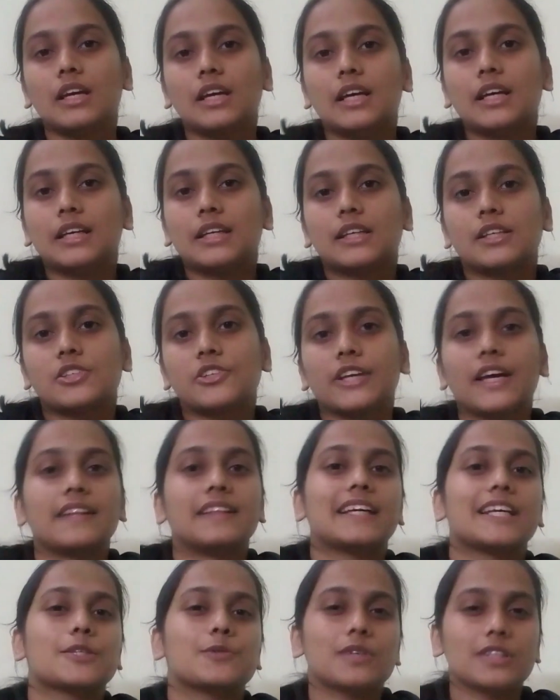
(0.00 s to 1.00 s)
So yeah, these
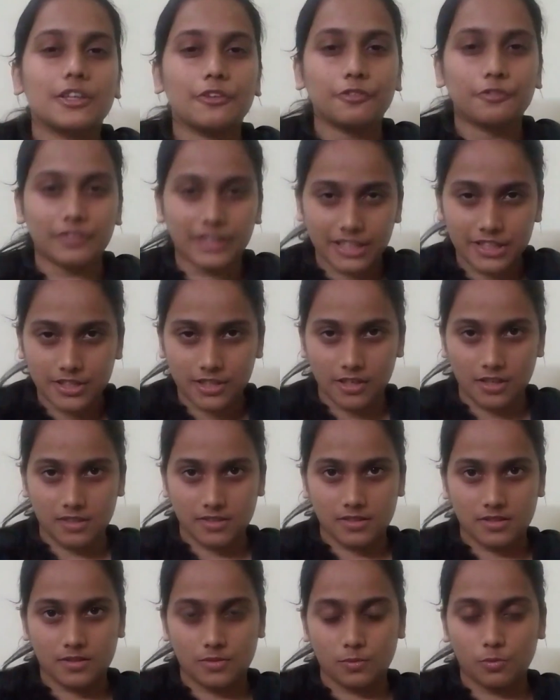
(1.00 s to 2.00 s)
were the
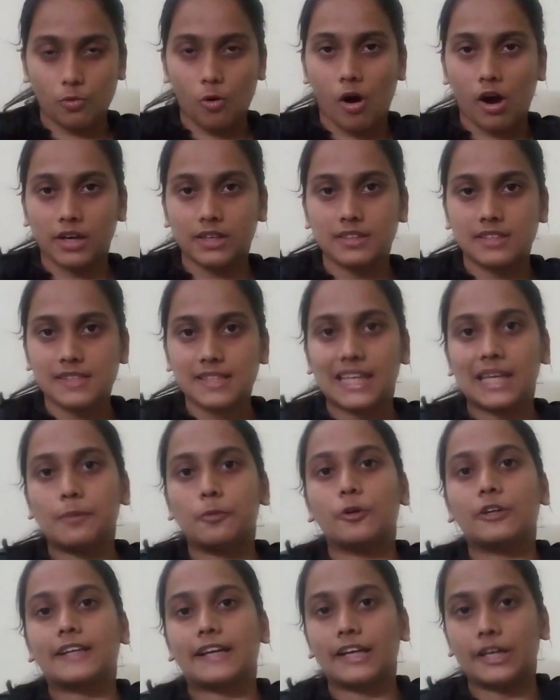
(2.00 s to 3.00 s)
features what this keyboard
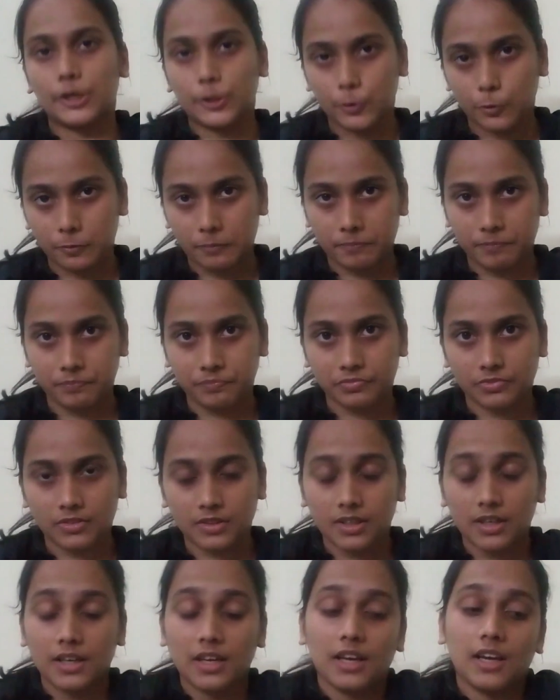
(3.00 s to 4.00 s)
can do.
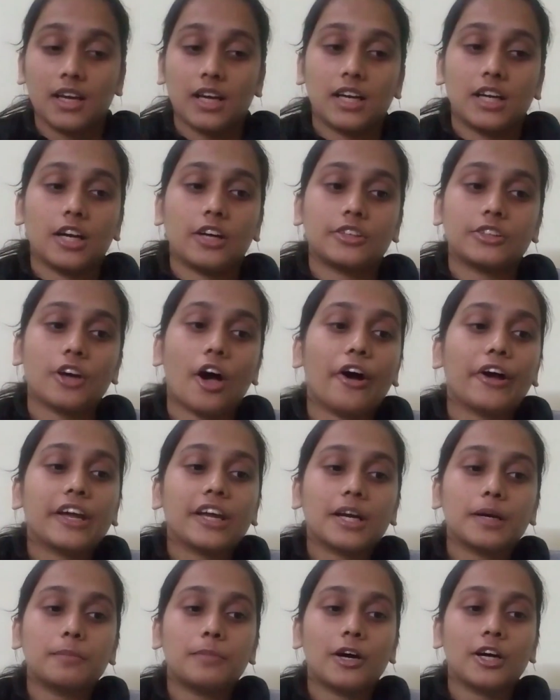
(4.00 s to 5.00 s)
Now talking
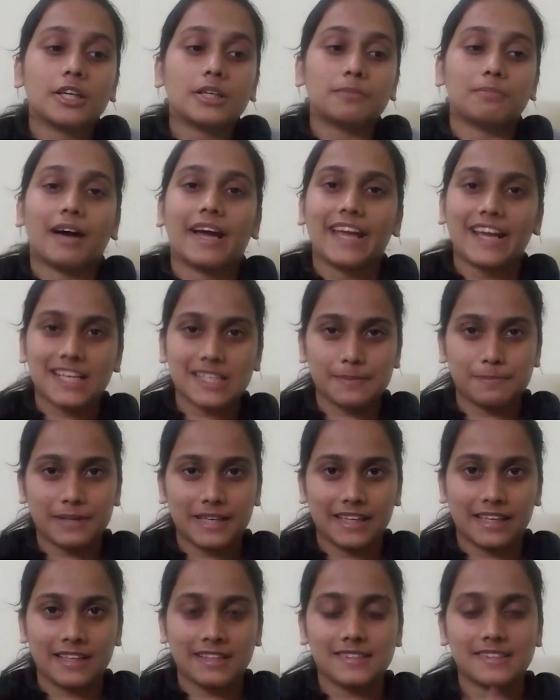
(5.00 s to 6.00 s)
about my
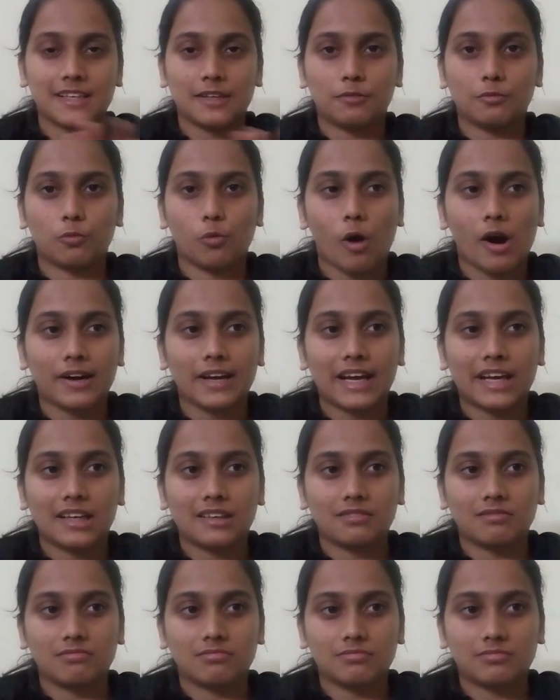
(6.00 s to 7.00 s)
experience and what I
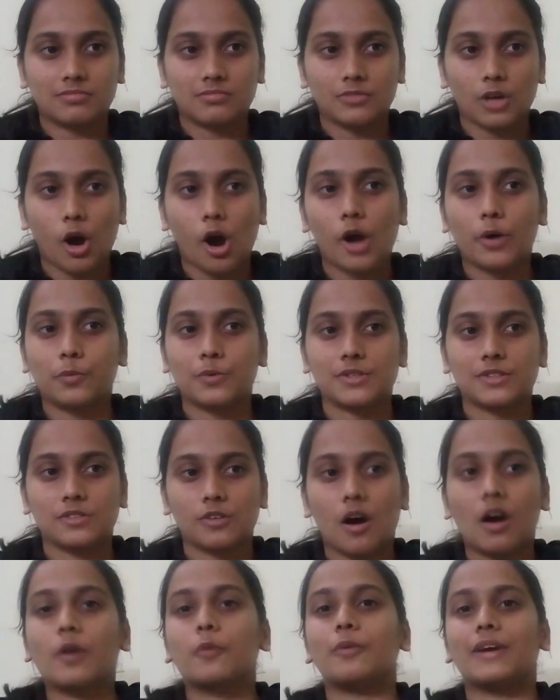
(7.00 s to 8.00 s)
thought was
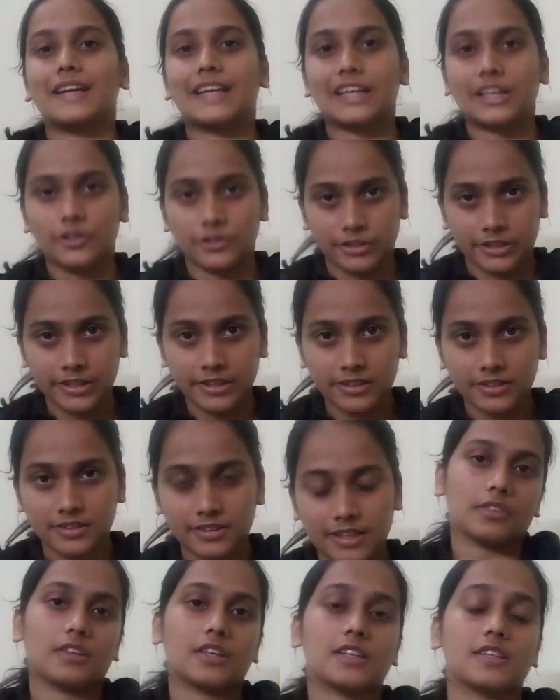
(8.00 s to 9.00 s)
not very good.
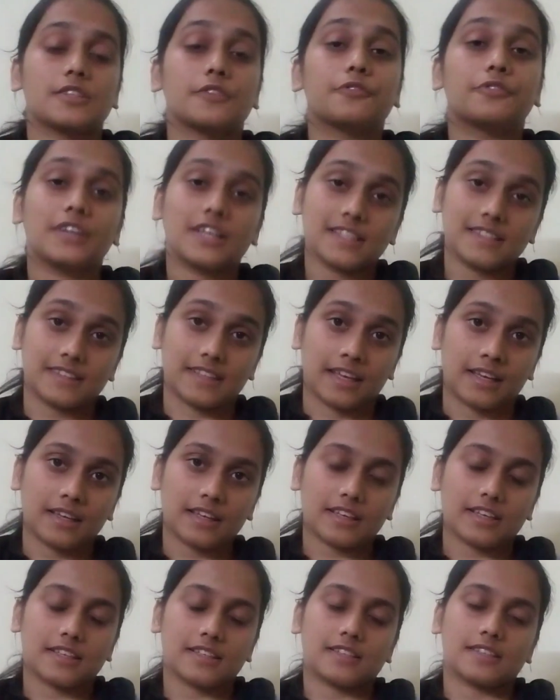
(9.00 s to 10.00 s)
The first thing
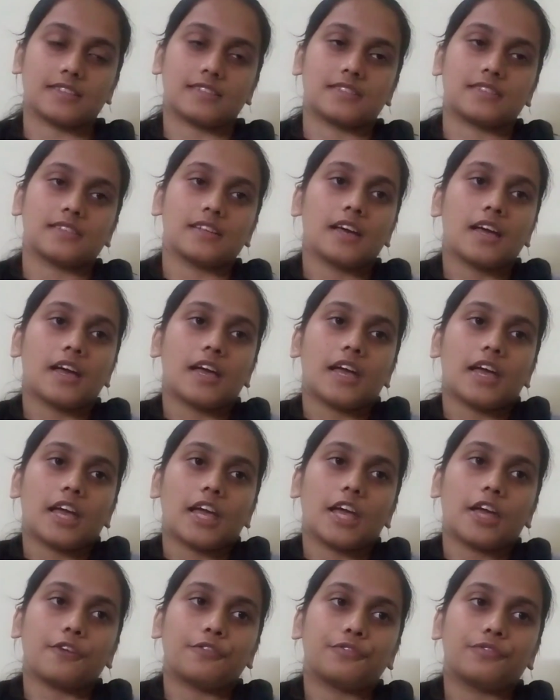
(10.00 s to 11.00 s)
is,
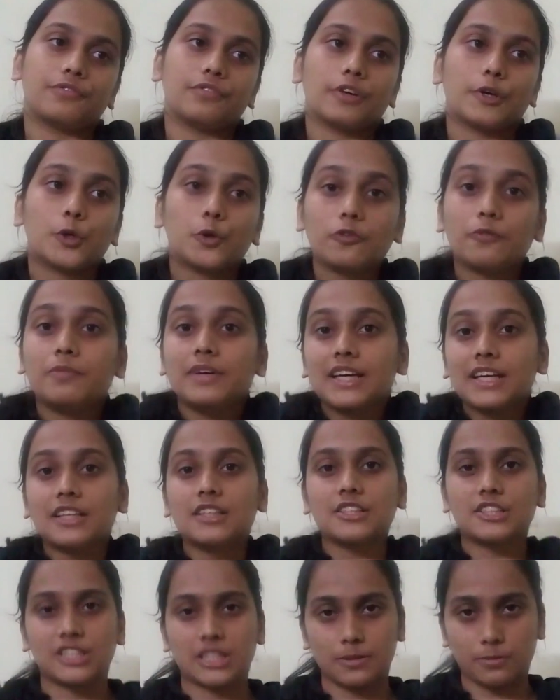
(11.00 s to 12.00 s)
if you've been a
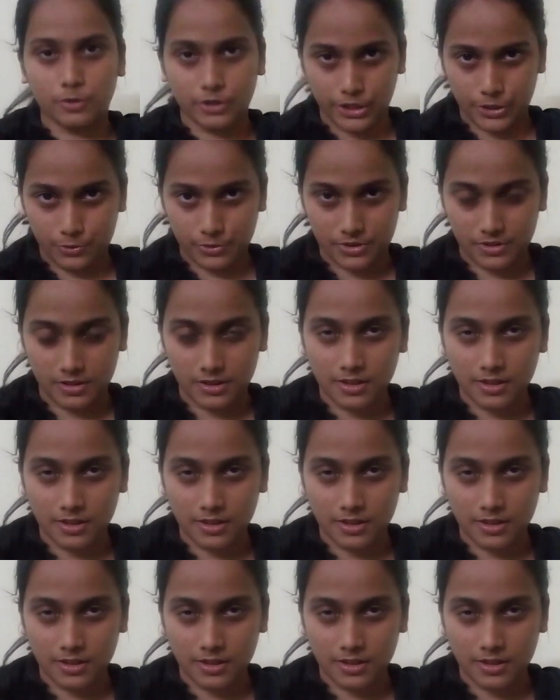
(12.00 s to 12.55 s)
Gboard user